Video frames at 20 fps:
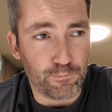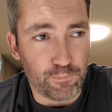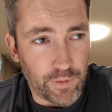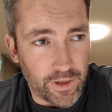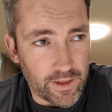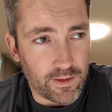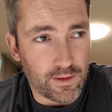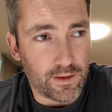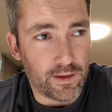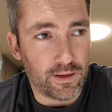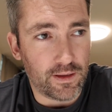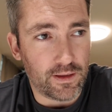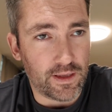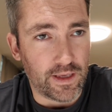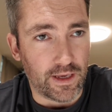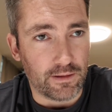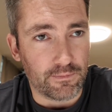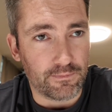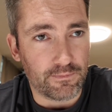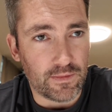But
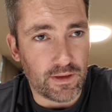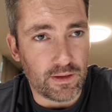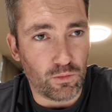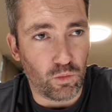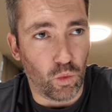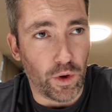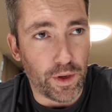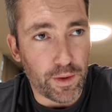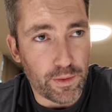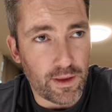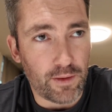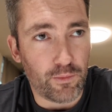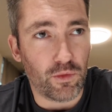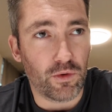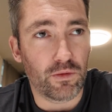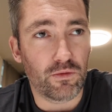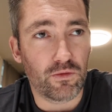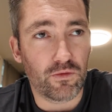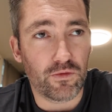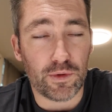yeah, once I'm
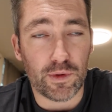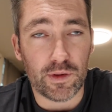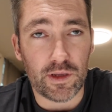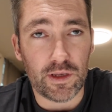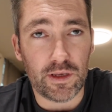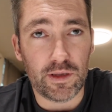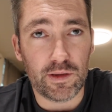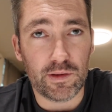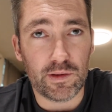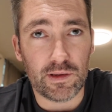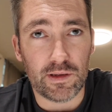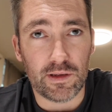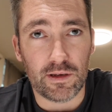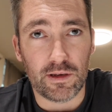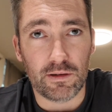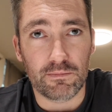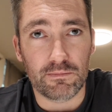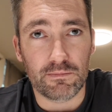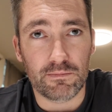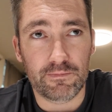overseas,
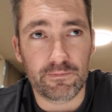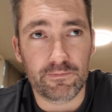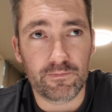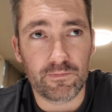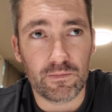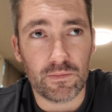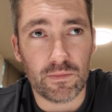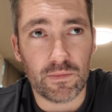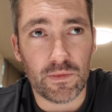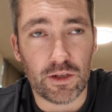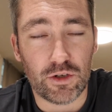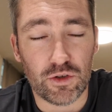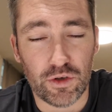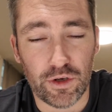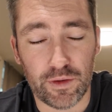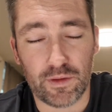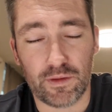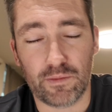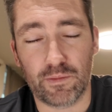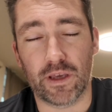I
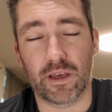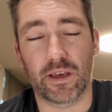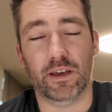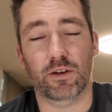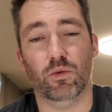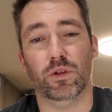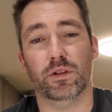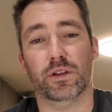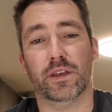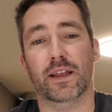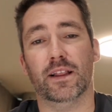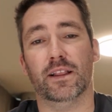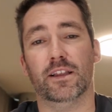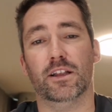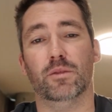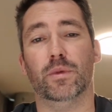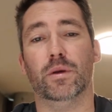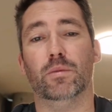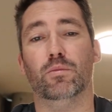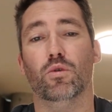trust me, it will get a
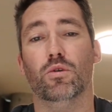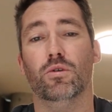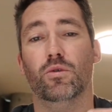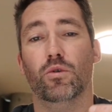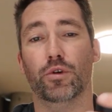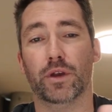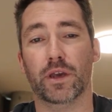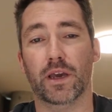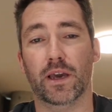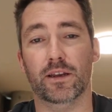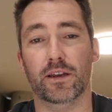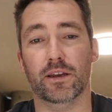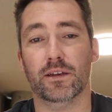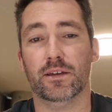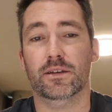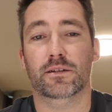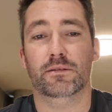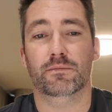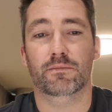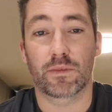little bit more
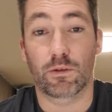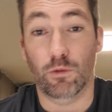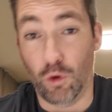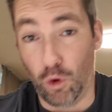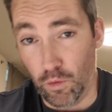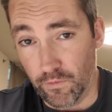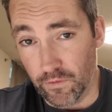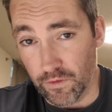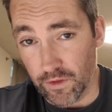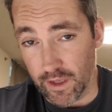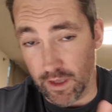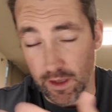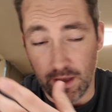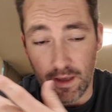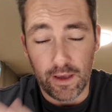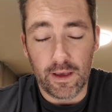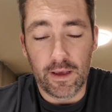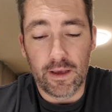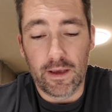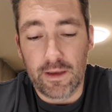organic, hopefully.
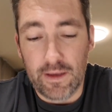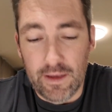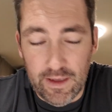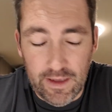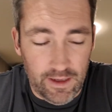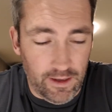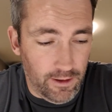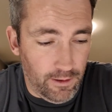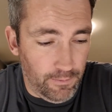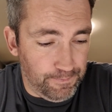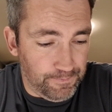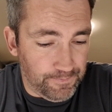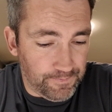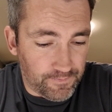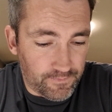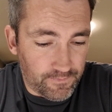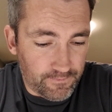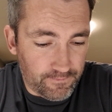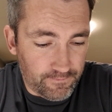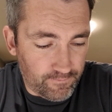
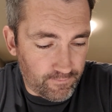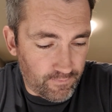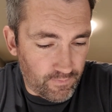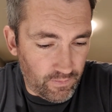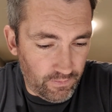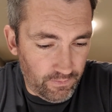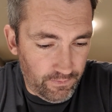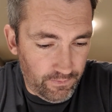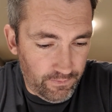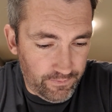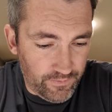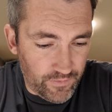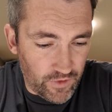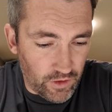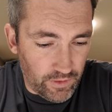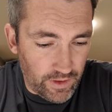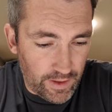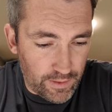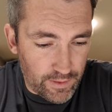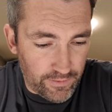
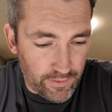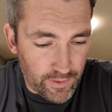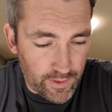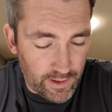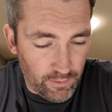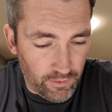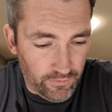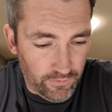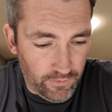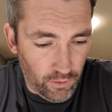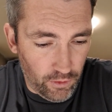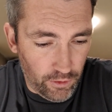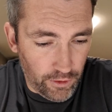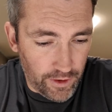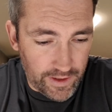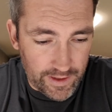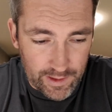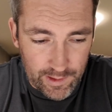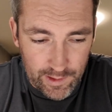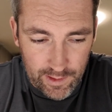As I've said
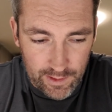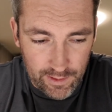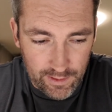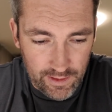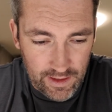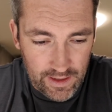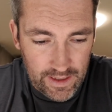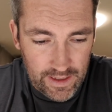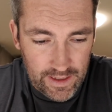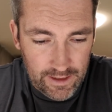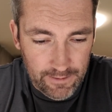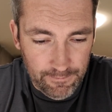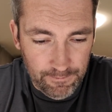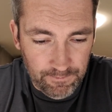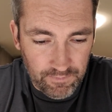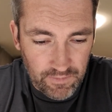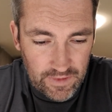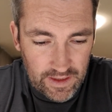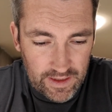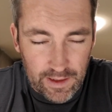before,
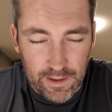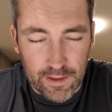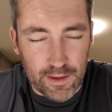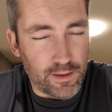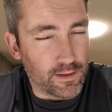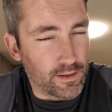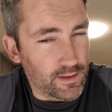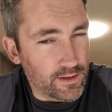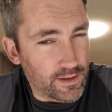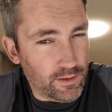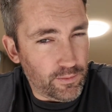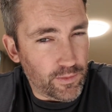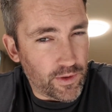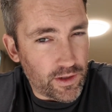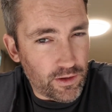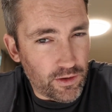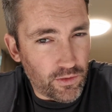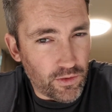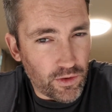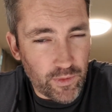this is a little
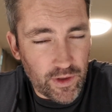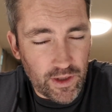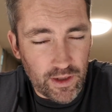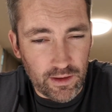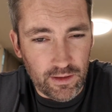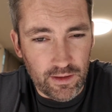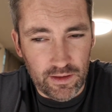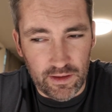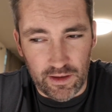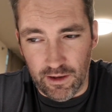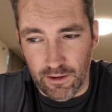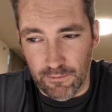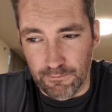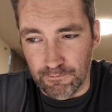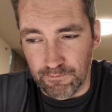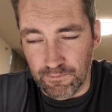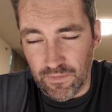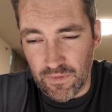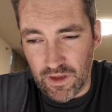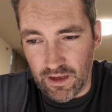bit new to me.
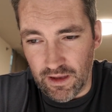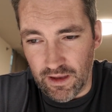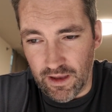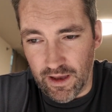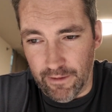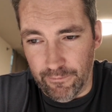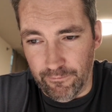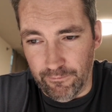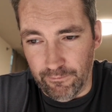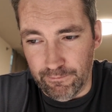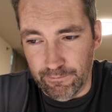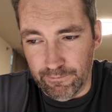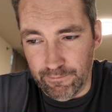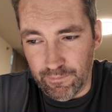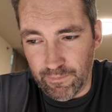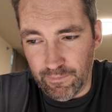I'm